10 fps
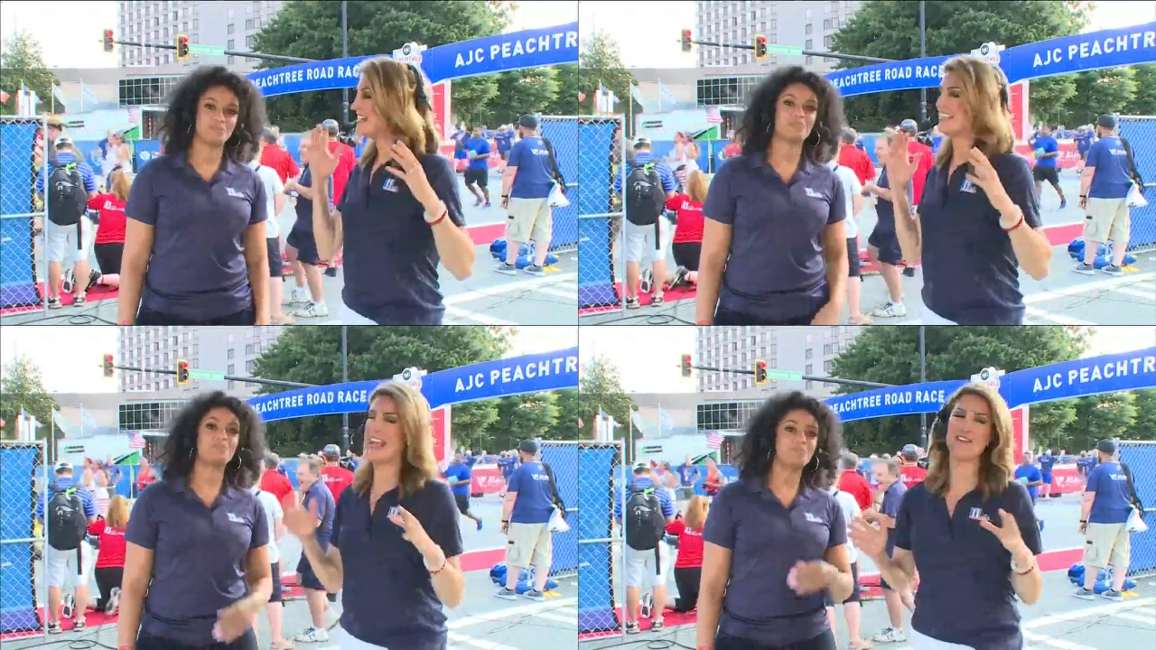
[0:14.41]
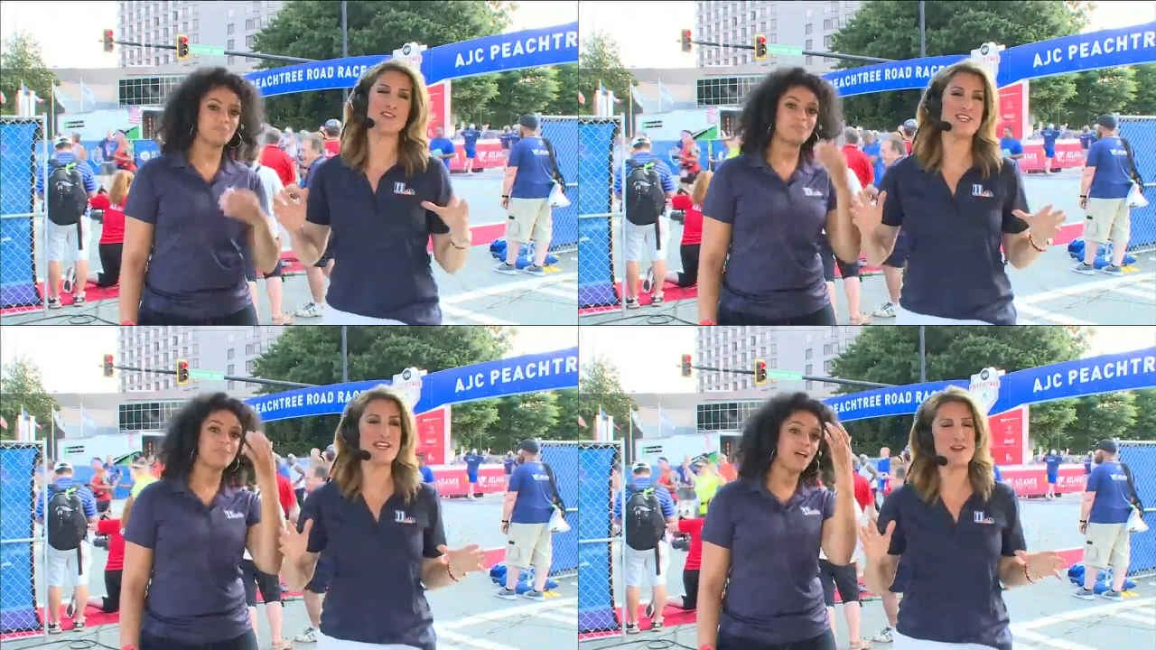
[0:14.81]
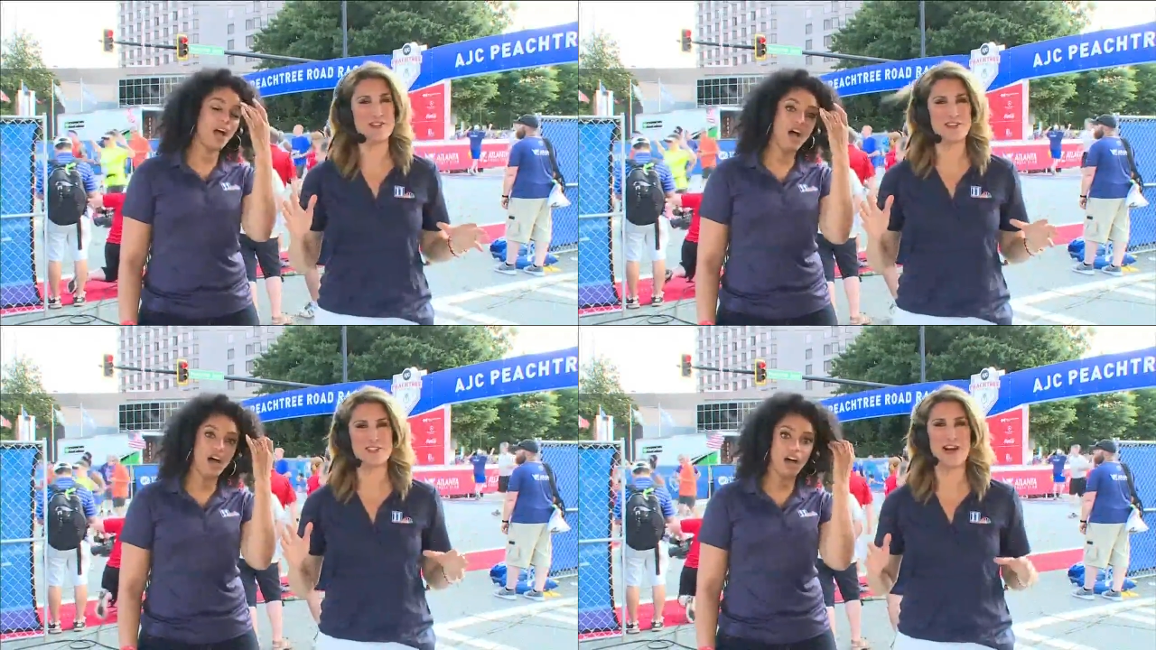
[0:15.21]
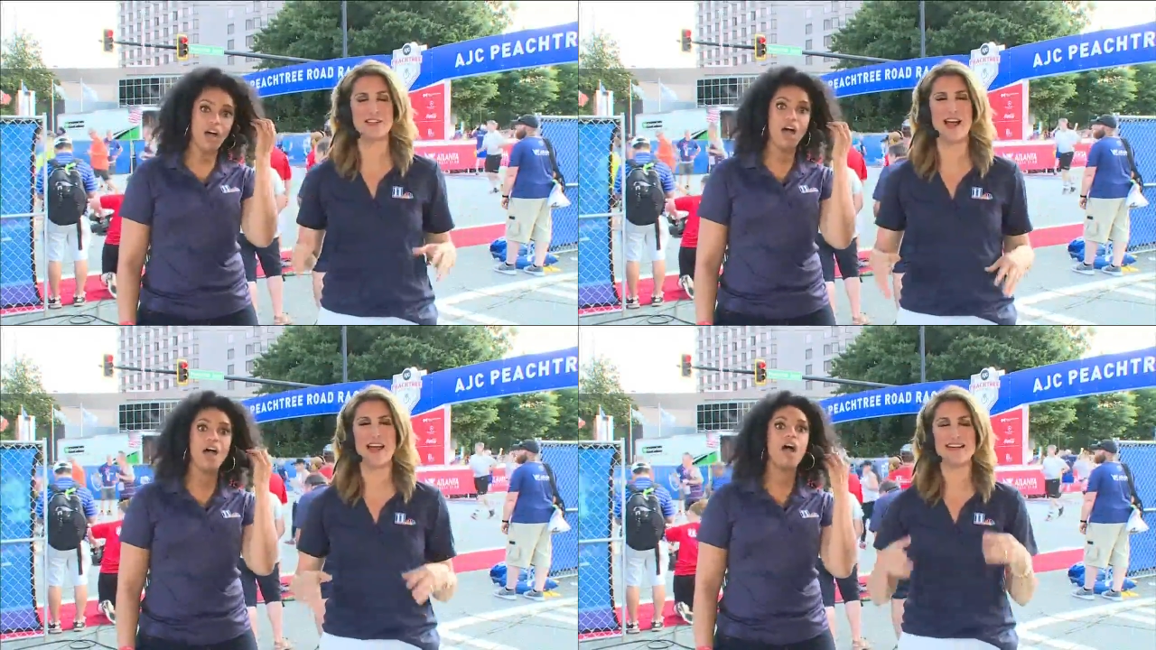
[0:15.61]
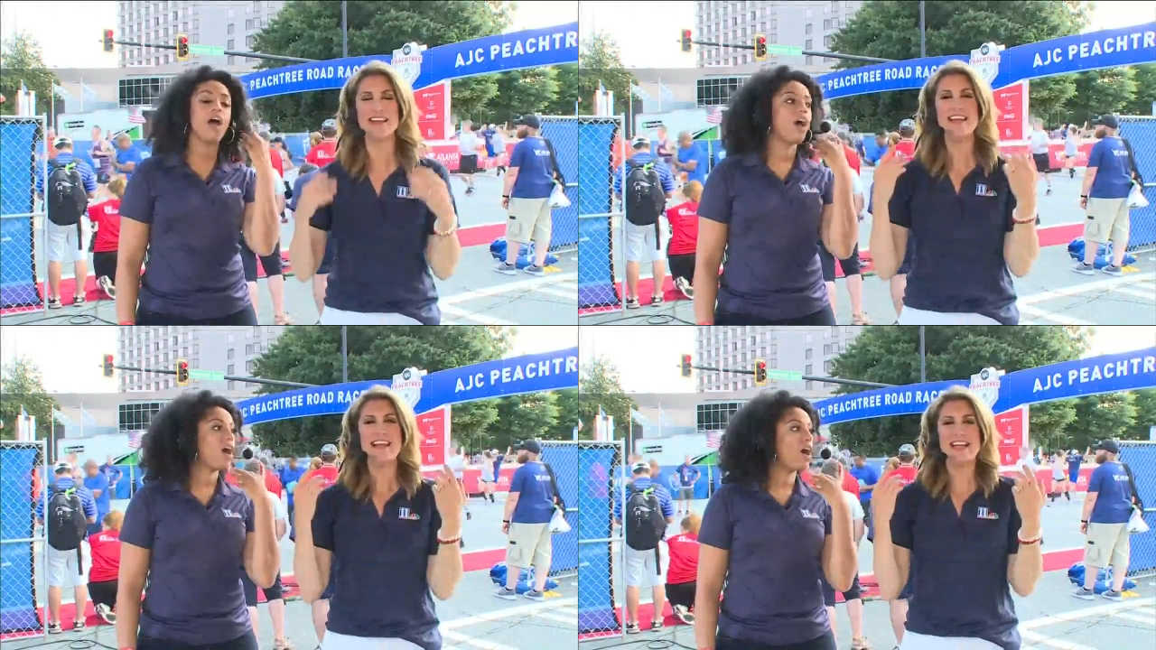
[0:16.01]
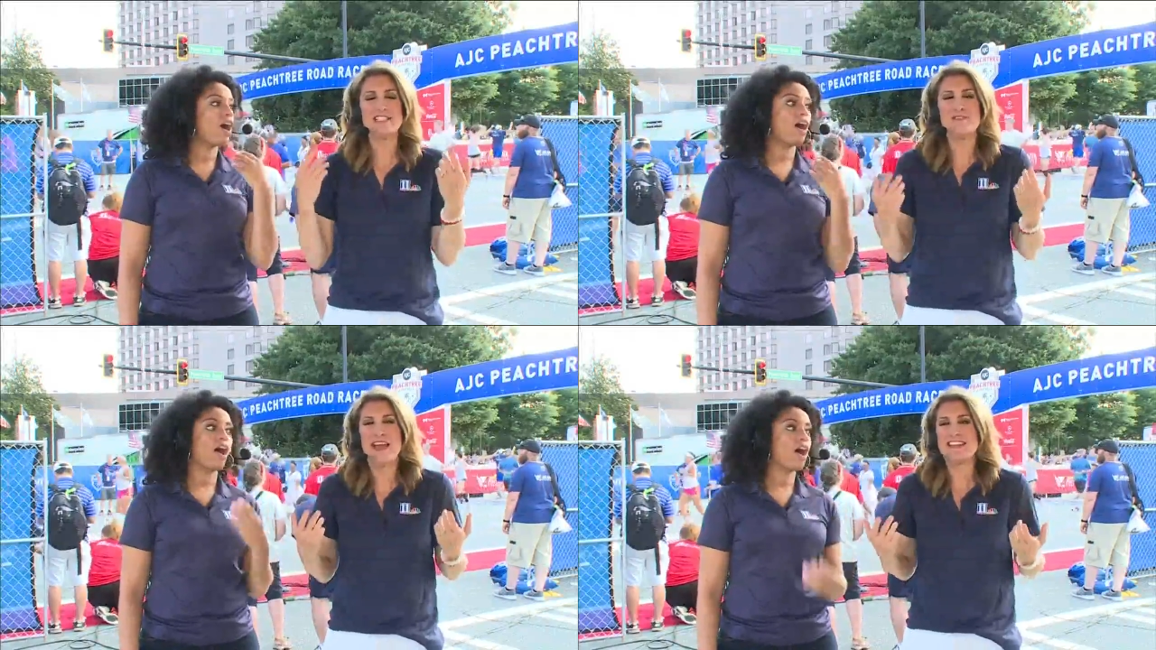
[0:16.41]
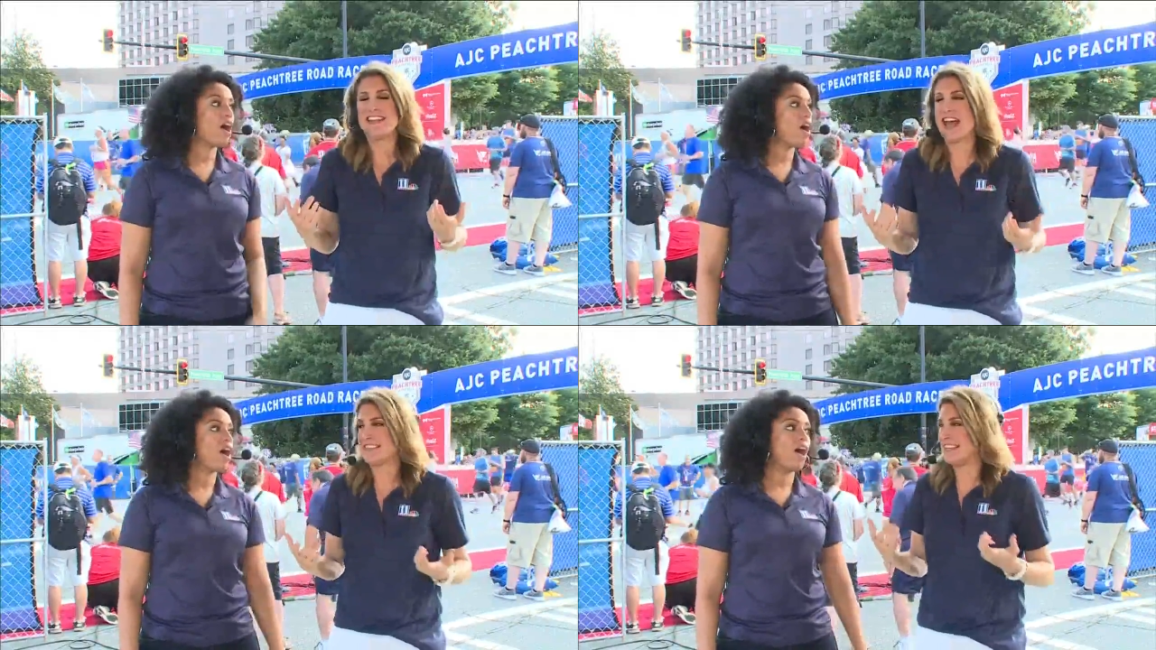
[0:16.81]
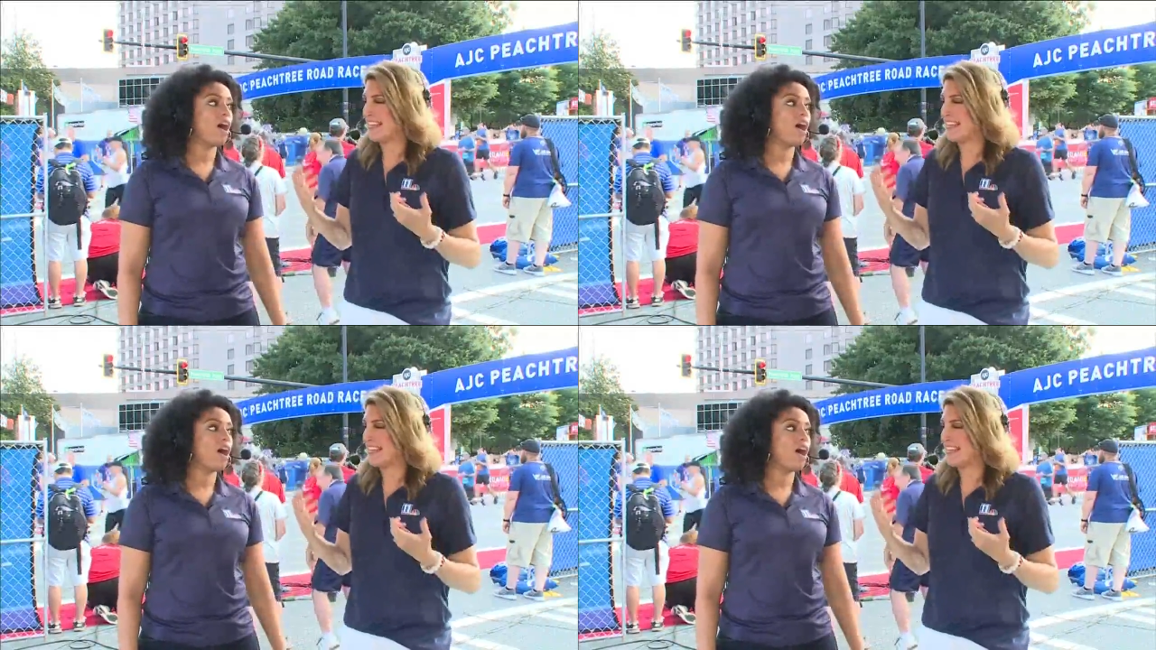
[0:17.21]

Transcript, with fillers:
Speaker 1: the energy here at the start line is fantastic.